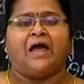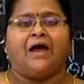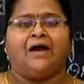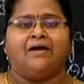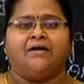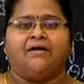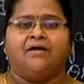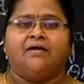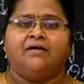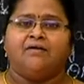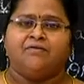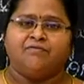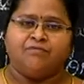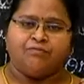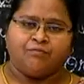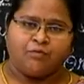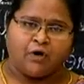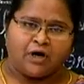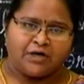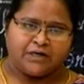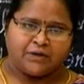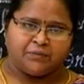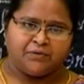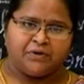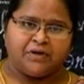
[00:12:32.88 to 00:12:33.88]
And
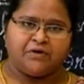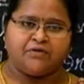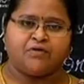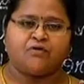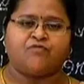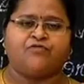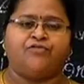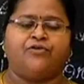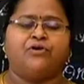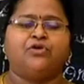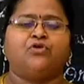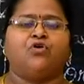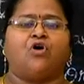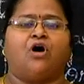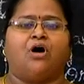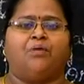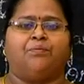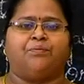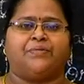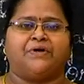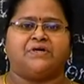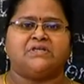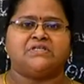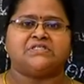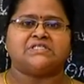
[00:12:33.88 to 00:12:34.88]
whatever food
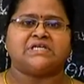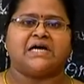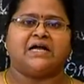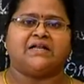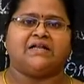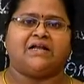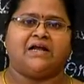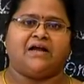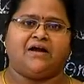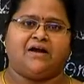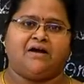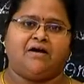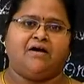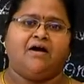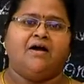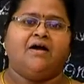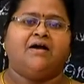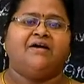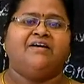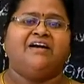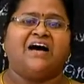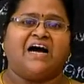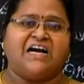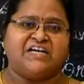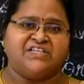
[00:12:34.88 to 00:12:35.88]
components are there
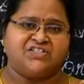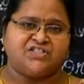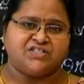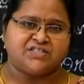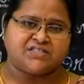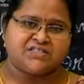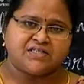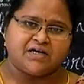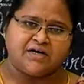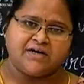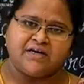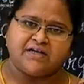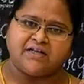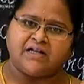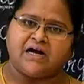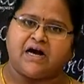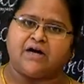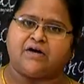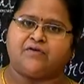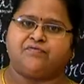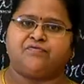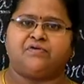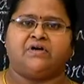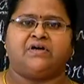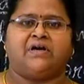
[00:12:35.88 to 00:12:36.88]
digested in
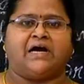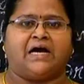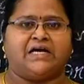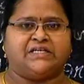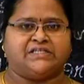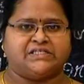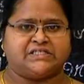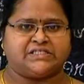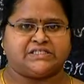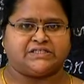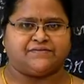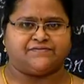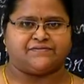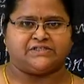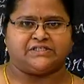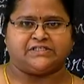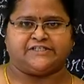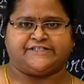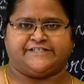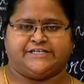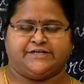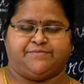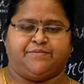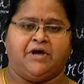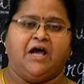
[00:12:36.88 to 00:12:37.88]
that of the digestive
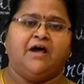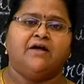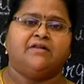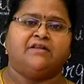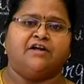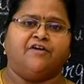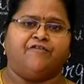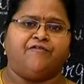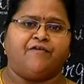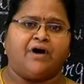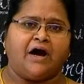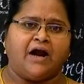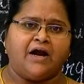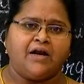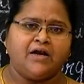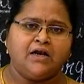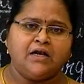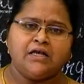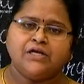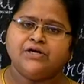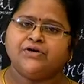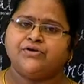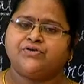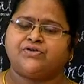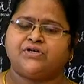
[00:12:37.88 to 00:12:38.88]
system, the
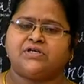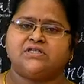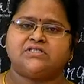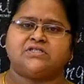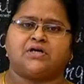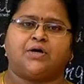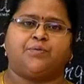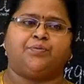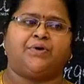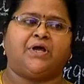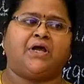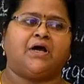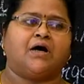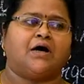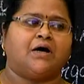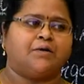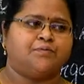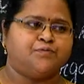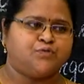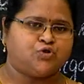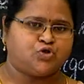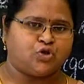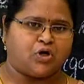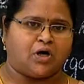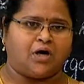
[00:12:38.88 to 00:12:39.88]
final nutrients are being
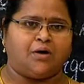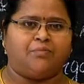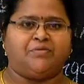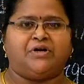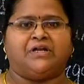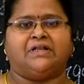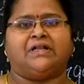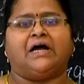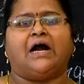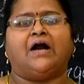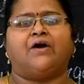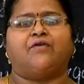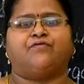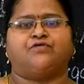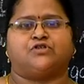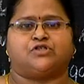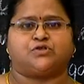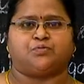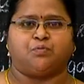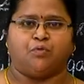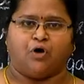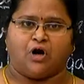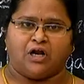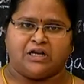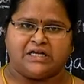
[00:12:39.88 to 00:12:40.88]
absorbed in that of the
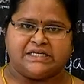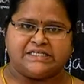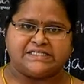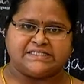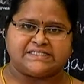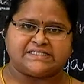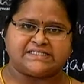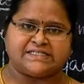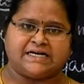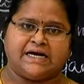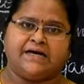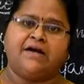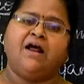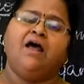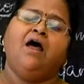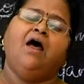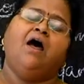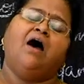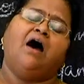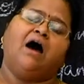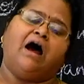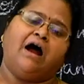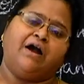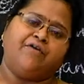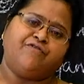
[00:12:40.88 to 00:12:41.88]
small intestine,
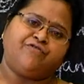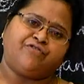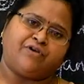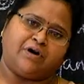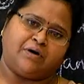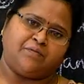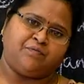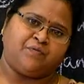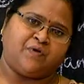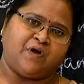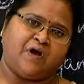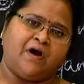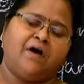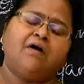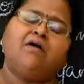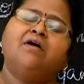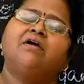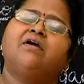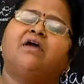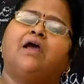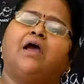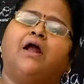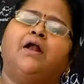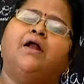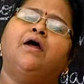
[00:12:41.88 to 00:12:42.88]
and from
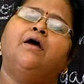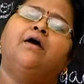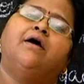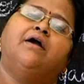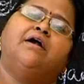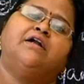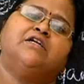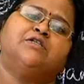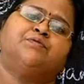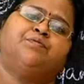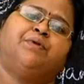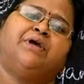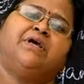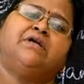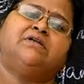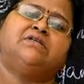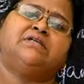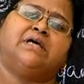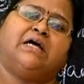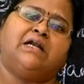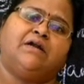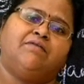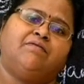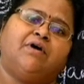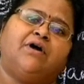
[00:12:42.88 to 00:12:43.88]
there again it is being
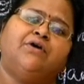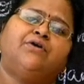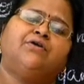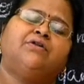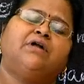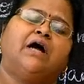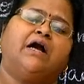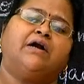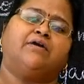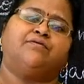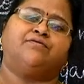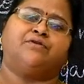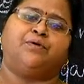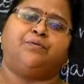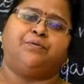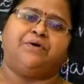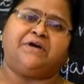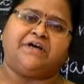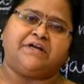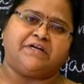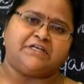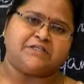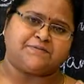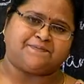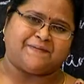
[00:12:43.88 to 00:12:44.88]
delivered to that of the
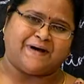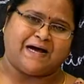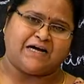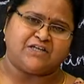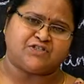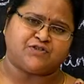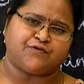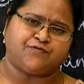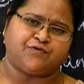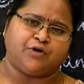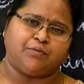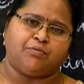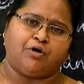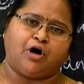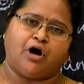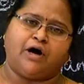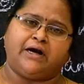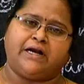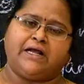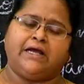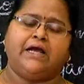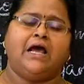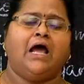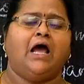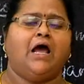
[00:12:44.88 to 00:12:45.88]
various parts of the
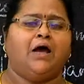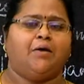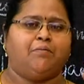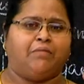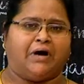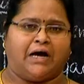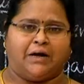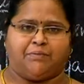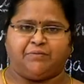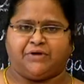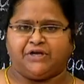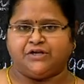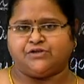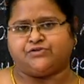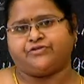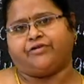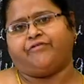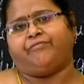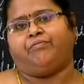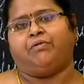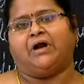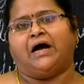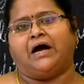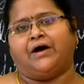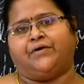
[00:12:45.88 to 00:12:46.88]
body by means
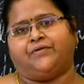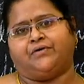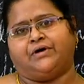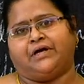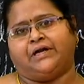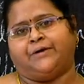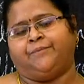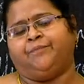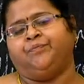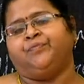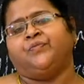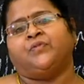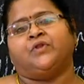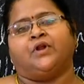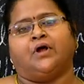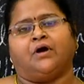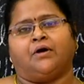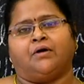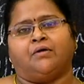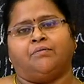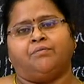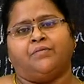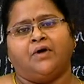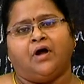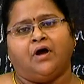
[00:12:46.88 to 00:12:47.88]
of blood only.
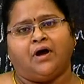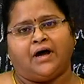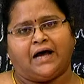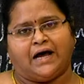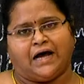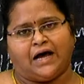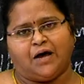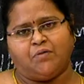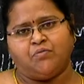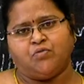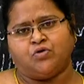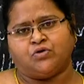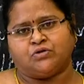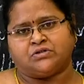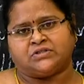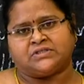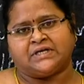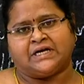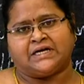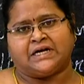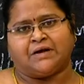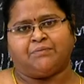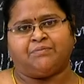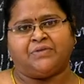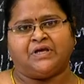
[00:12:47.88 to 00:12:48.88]
The hormones
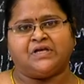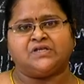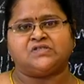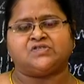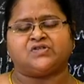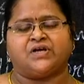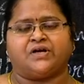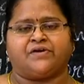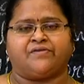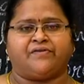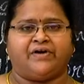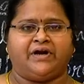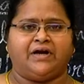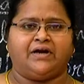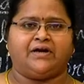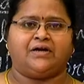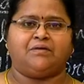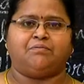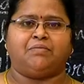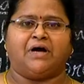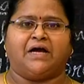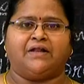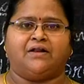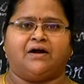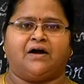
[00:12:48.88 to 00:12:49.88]
that are being
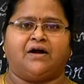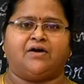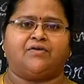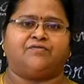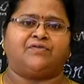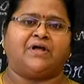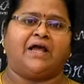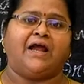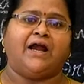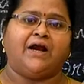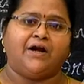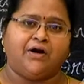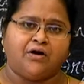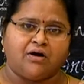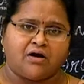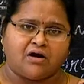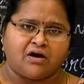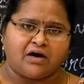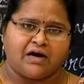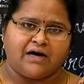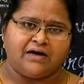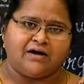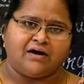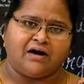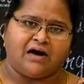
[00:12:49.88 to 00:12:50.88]
secreted by that of the
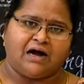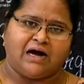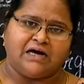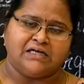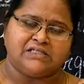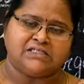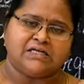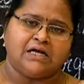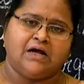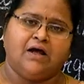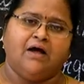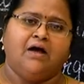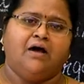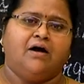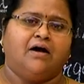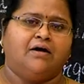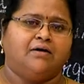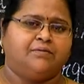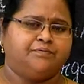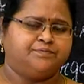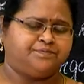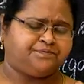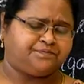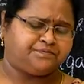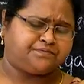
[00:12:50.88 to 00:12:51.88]
endocrine glands
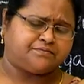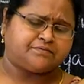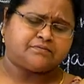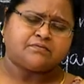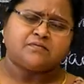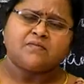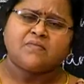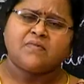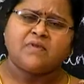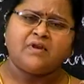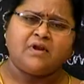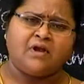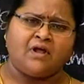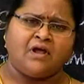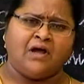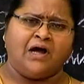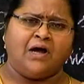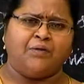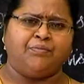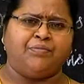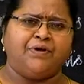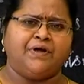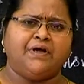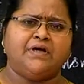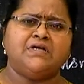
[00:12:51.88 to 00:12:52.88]

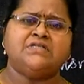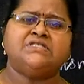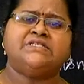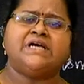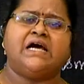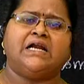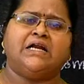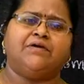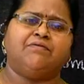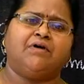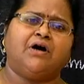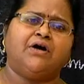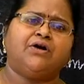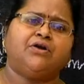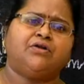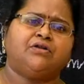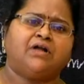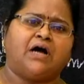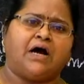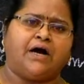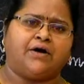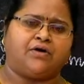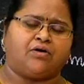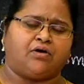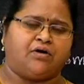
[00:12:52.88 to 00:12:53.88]
are being delivered to
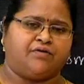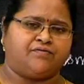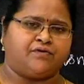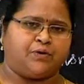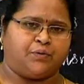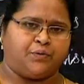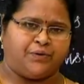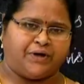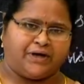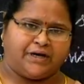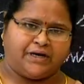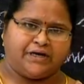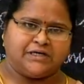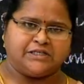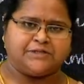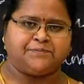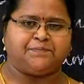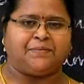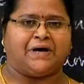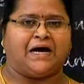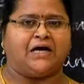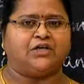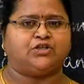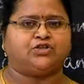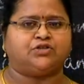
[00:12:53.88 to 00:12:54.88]
that of the various
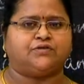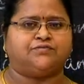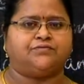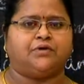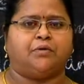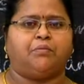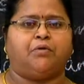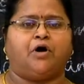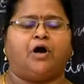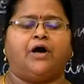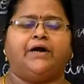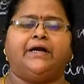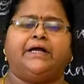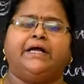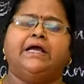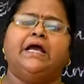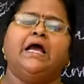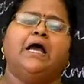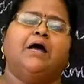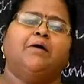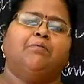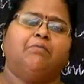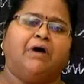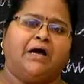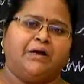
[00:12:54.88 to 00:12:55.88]
parts of the body
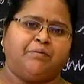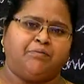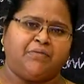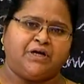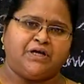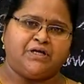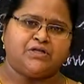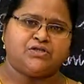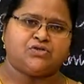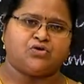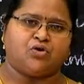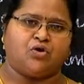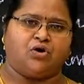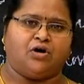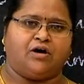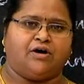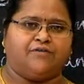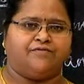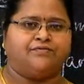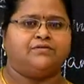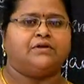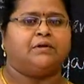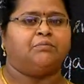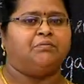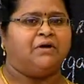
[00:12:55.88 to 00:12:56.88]
by means
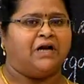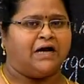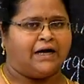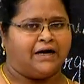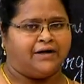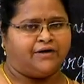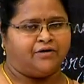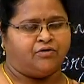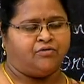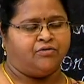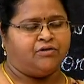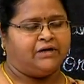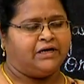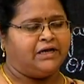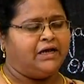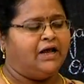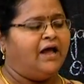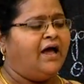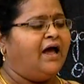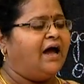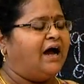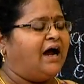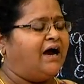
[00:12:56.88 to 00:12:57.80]
of the blood only.